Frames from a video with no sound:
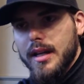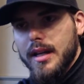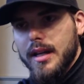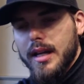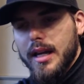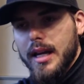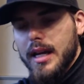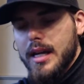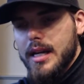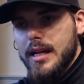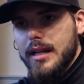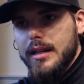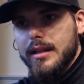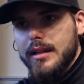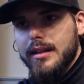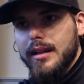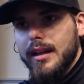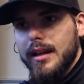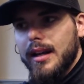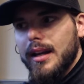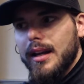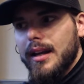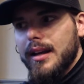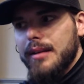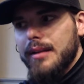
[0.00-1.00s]
And
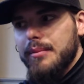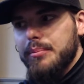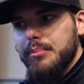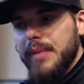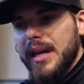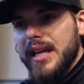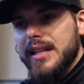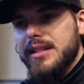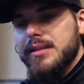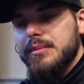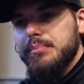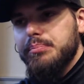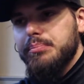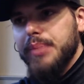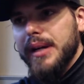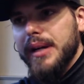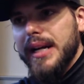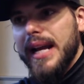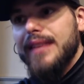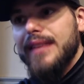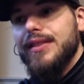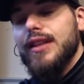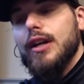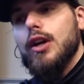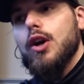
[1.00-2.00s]
but
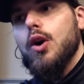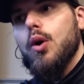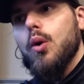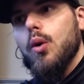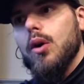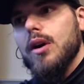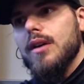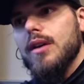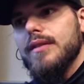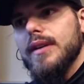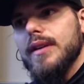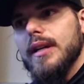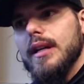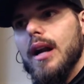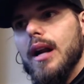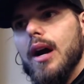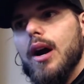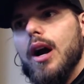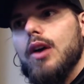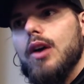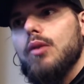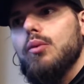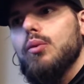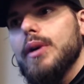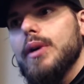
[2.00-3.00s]
at the core of it,
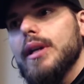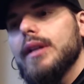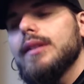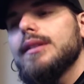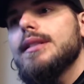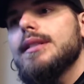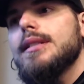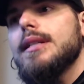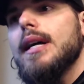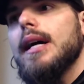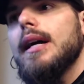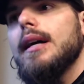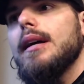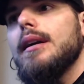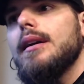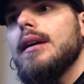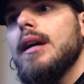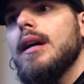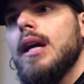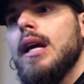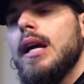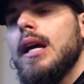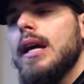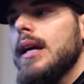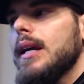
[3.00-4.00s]
our real desire
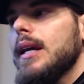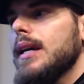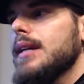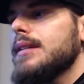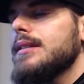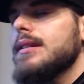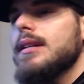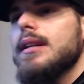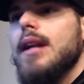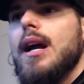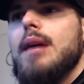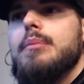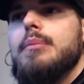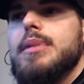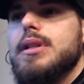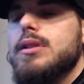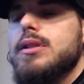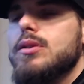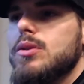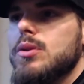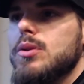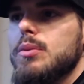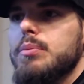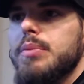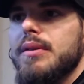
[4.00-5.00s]
is to not be
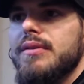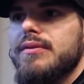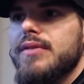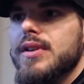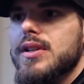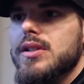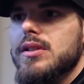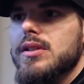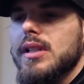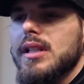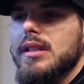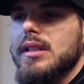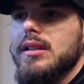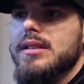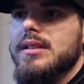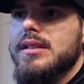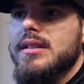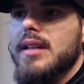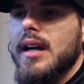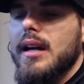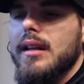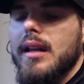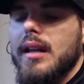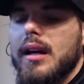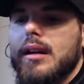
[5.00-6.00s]
superficially looked
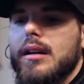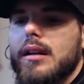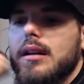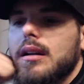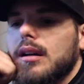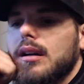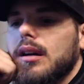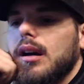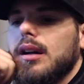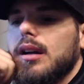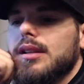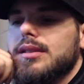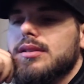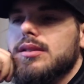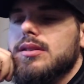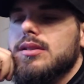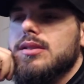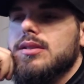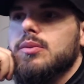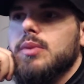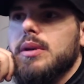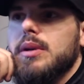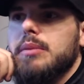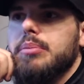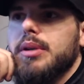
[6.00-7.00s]
at like, oh, this is a
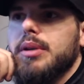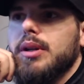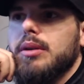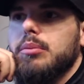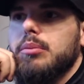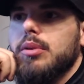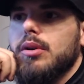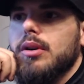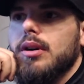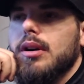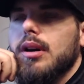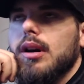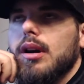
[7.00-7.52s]
sweet billboard.